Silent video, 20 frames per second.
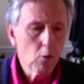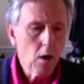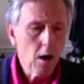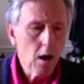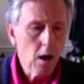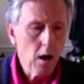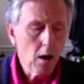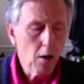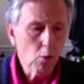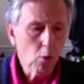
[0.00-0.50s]

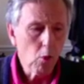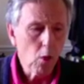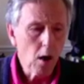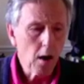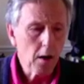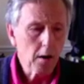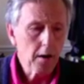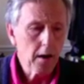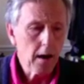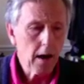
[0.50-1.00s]

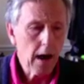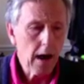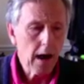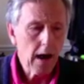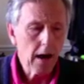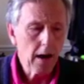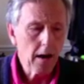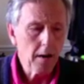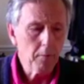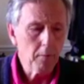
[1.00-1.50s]
work.
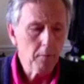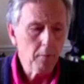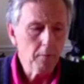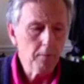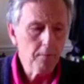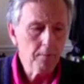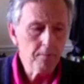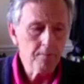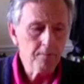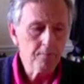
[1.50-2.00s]
A
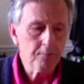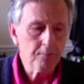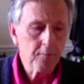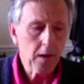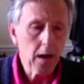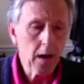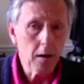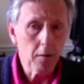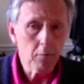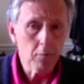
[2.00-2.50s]

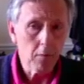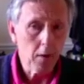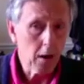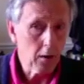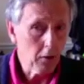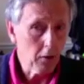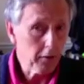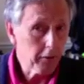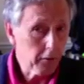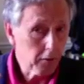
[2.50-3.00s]

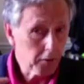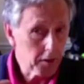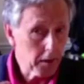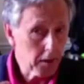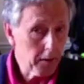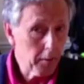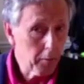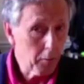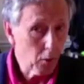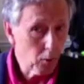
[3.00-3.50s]
lot of it was at
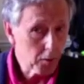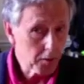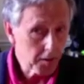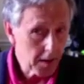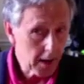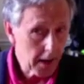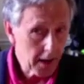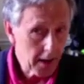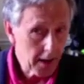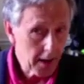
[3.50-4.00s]
the
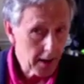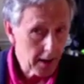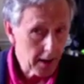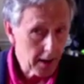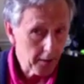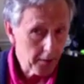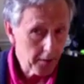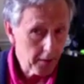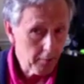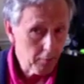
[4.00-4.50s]
Maudsley in
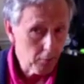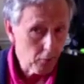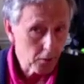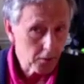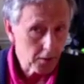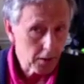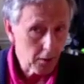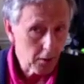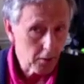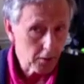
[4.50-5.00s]
London,
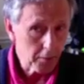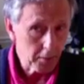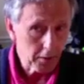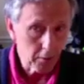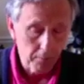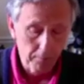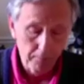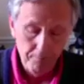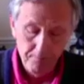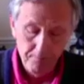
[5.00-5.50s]
Maudsley Hospital,